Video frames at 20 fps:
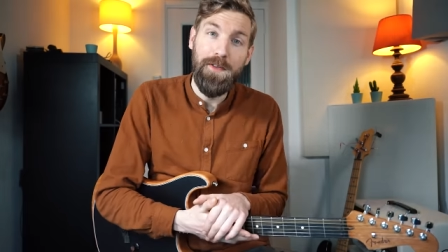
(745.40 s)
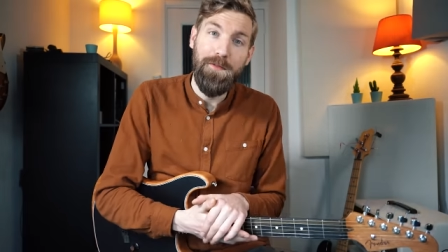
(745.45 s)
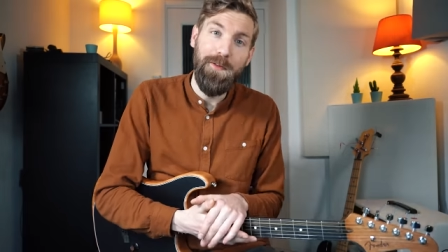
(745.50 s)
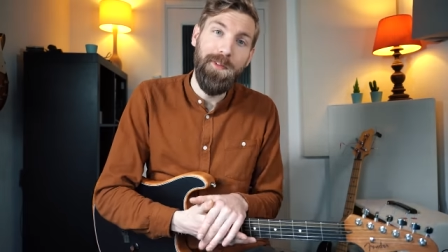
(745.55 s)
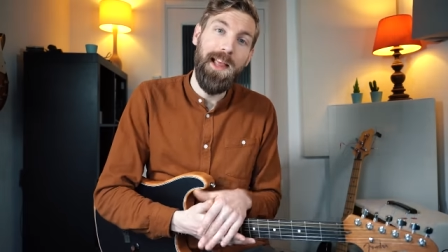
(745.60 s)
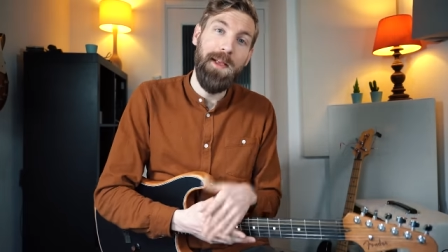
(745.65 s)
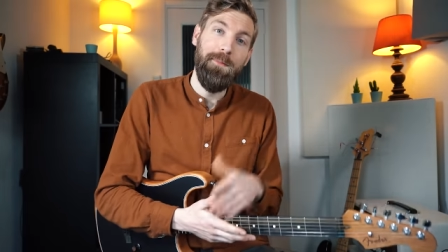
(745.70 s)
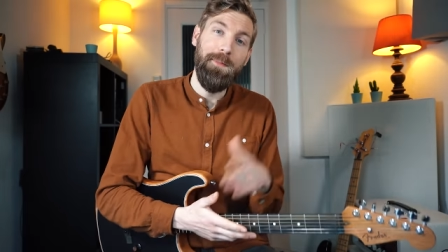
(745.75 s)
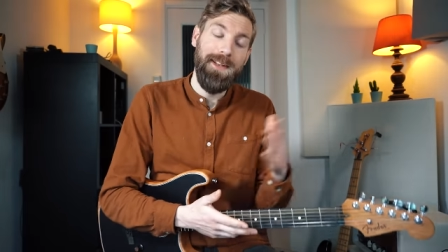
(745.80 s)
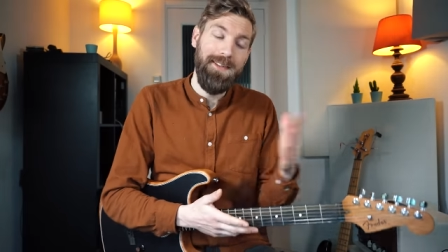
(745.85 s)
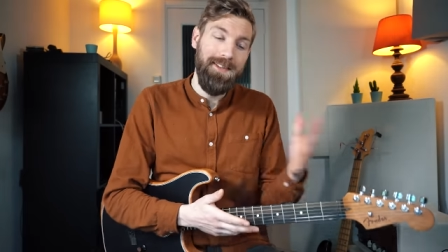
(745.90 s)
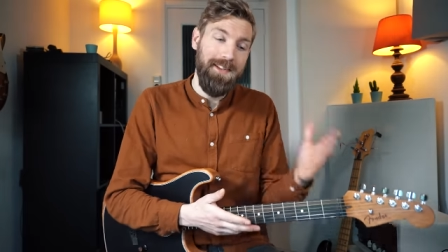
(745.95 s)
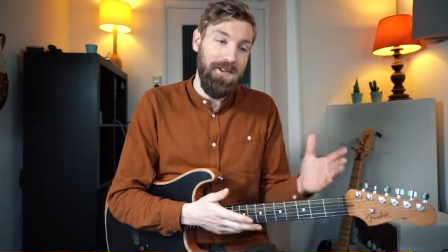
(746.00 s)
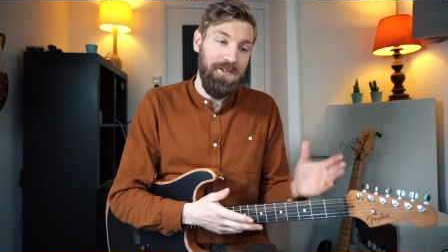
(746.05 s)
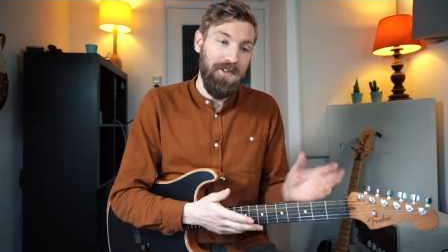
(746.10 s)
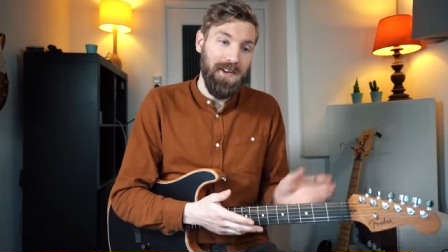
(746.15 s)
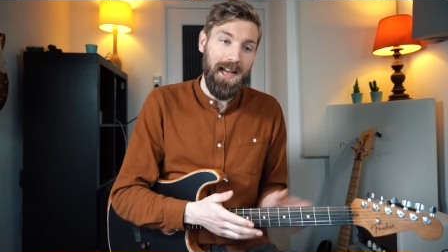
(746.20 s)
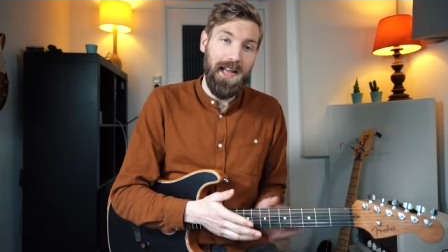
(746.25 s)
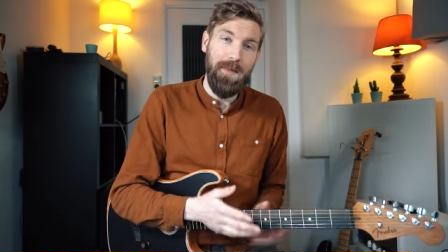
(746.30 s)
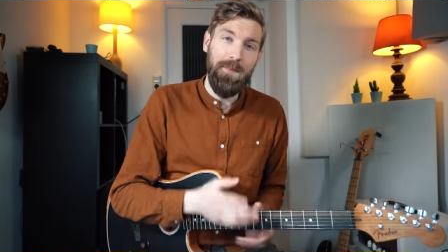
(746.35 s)
if you like my
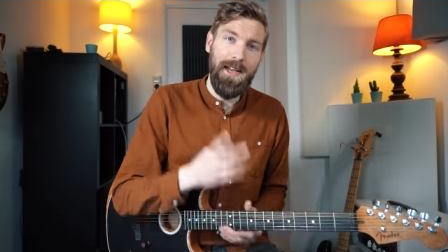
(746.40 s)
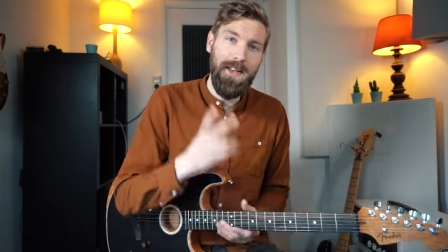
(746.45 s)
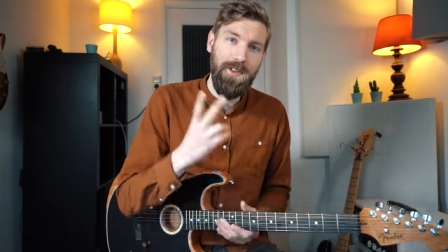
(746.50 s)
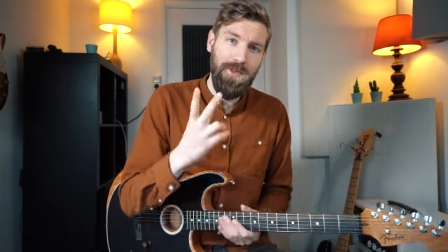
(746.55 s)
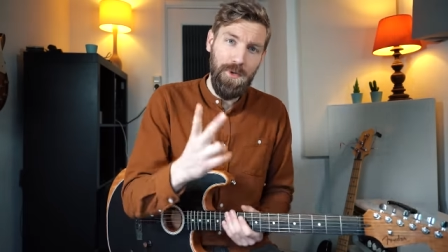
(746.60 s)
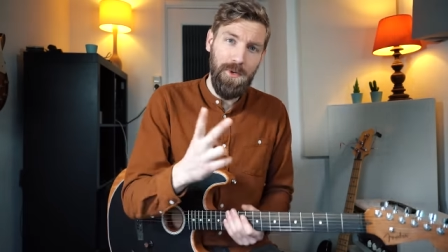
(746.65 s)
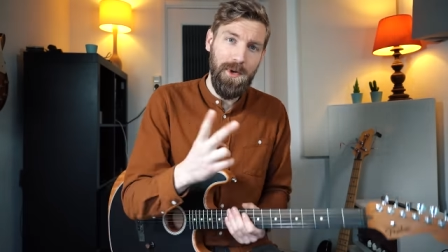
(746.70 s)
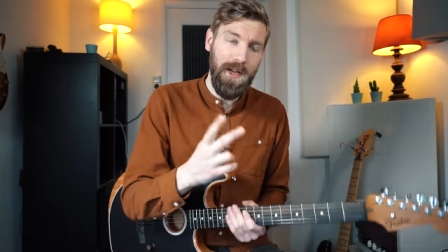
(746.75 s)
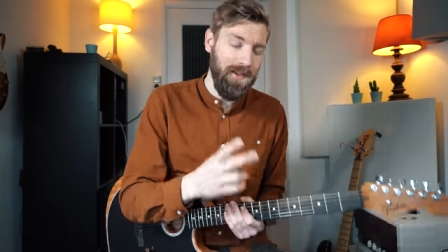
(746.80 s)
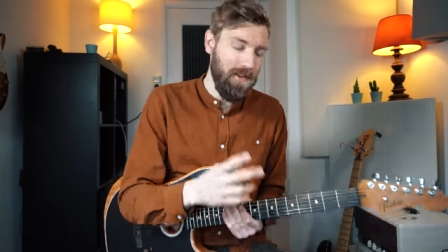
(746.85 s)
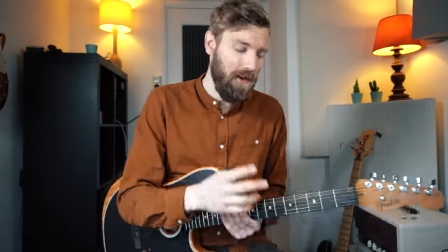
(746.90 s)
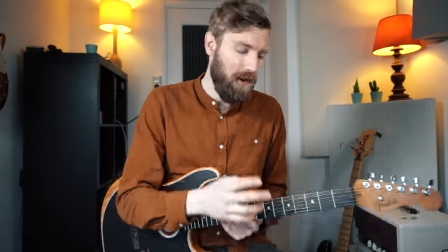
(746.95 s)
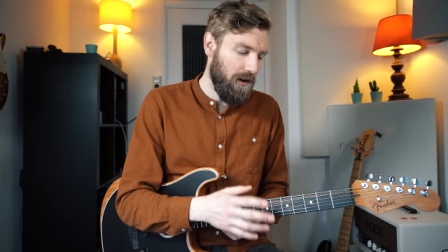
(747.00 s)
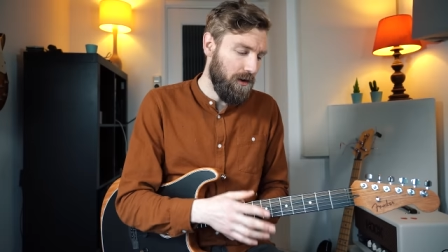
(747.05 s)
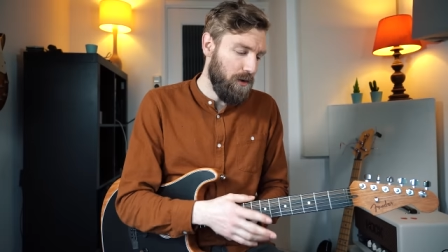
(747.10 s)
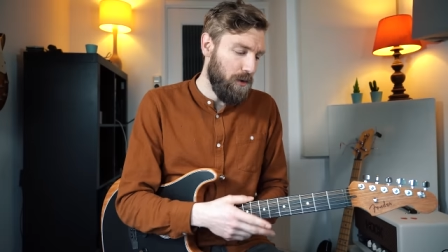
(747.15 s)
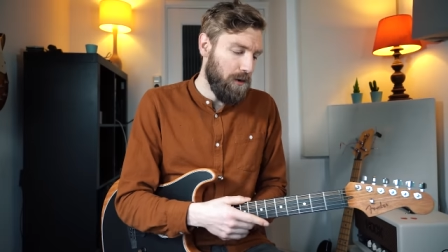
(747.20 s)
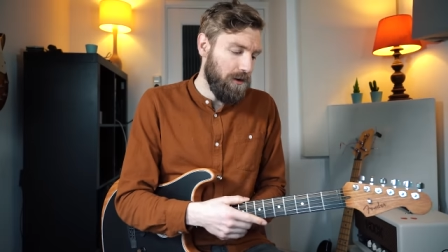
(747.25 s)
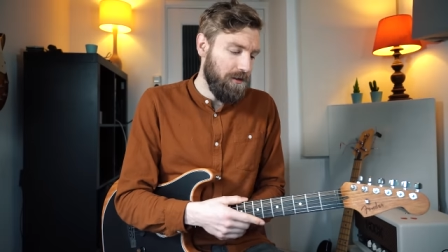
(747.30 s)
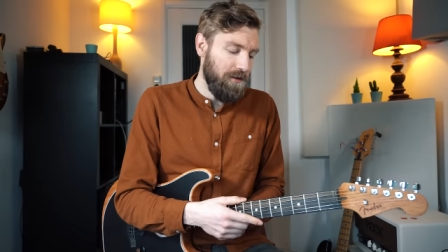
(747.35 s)
teaching, I made two guitar
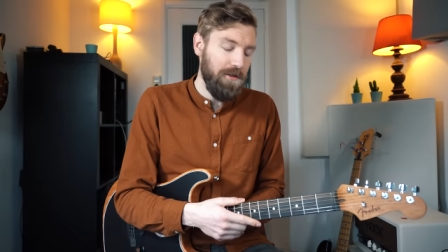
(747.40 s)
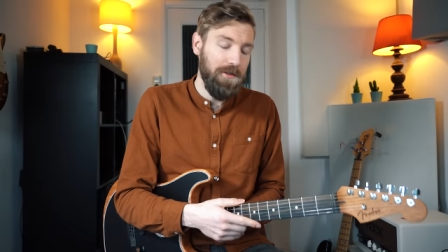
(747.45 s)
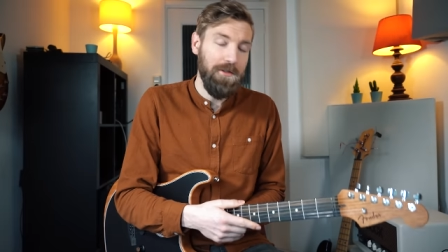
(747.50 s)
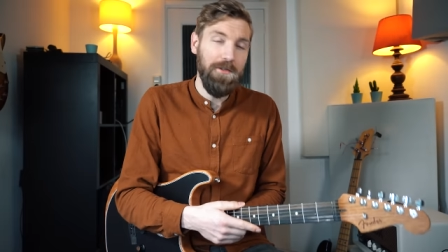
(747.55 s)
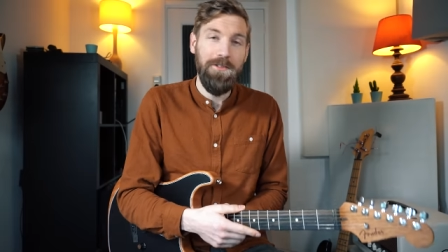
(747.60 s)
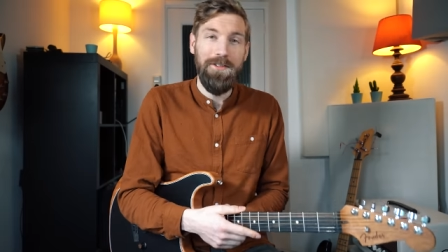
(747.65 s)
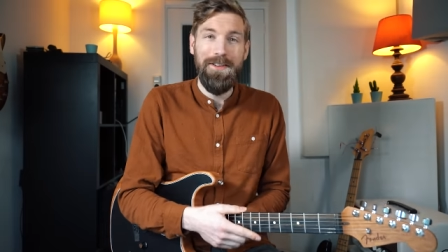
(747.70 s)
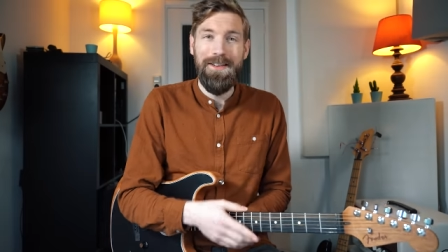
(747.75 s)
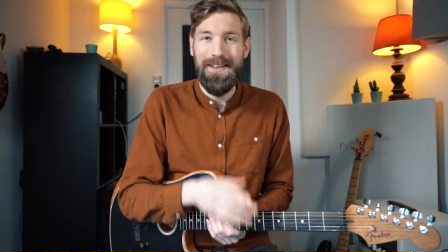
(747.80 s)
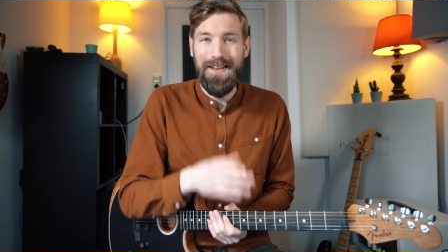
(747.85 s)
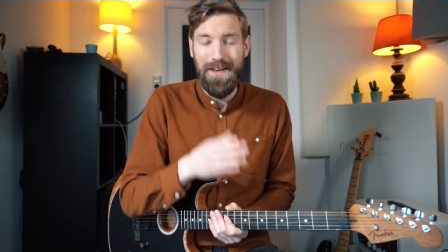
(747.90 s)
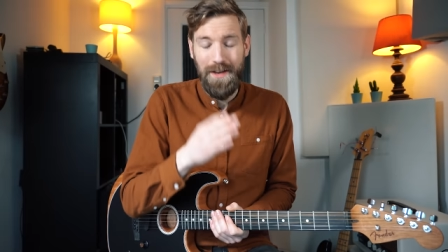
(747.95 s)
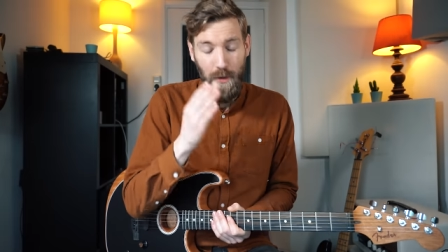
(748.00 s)
courses